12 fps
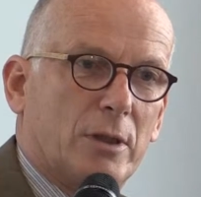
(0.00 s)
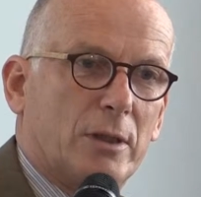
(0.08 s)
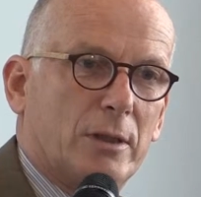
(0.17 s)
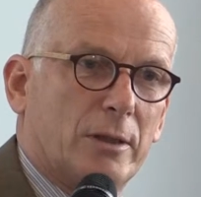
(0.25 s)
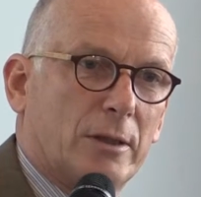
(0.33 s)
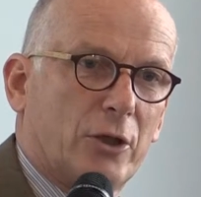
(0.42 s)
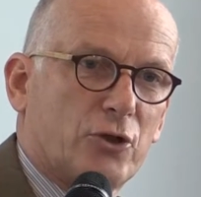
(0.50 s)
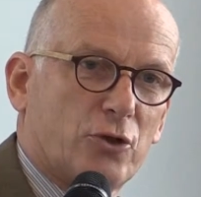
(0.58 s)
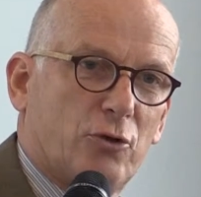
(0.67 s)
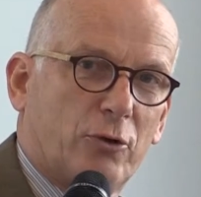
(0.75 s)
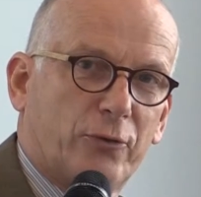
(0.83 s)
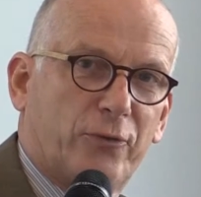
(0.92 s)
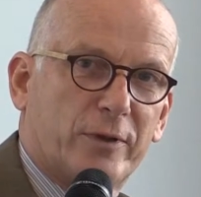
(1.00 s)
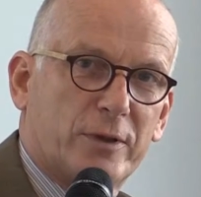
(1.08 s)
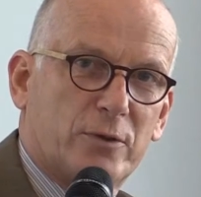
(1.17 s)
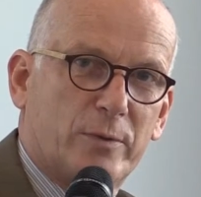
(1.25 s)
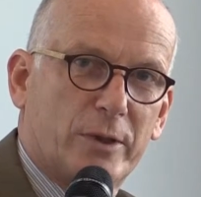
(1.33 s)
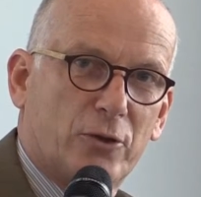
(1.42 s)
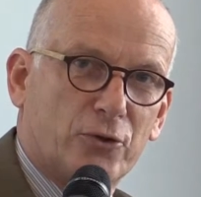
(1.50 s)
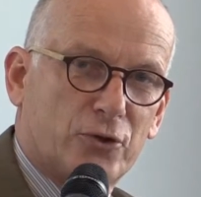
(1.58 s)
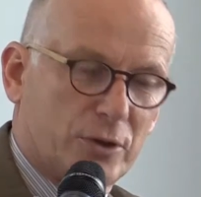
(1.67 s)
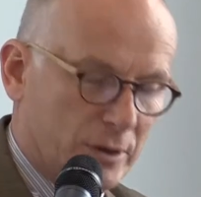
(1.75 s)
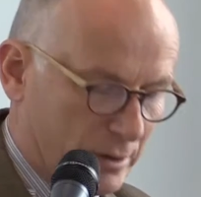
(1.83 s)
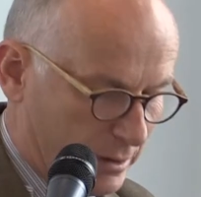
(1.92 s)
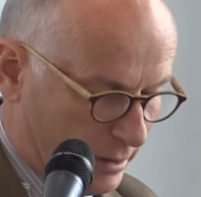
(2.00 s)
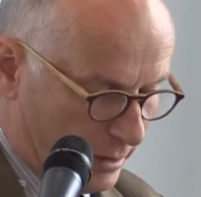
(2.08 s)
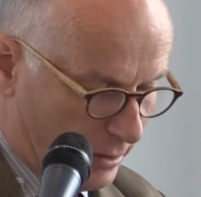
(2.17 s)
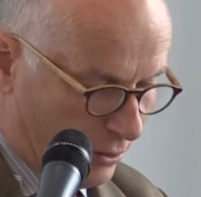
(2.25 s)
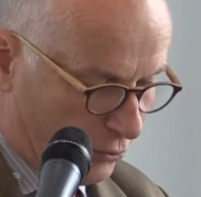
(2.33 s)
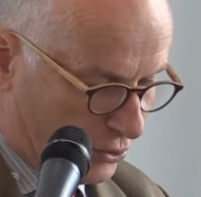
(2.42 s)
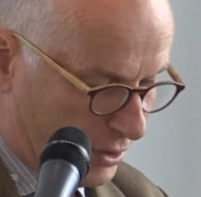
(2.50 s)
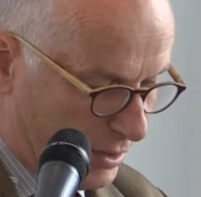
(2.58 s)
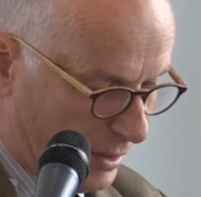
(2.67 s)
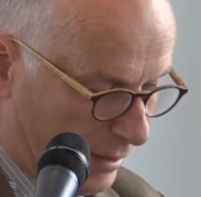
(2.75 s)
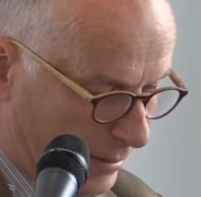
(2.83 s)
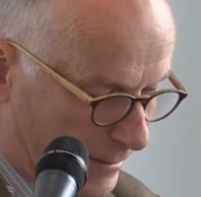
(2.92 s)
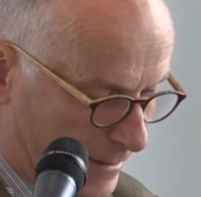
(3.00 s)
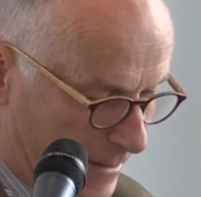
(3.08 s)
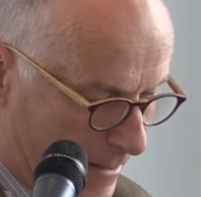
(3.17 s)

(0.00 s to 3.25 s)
a larger conference we hosted here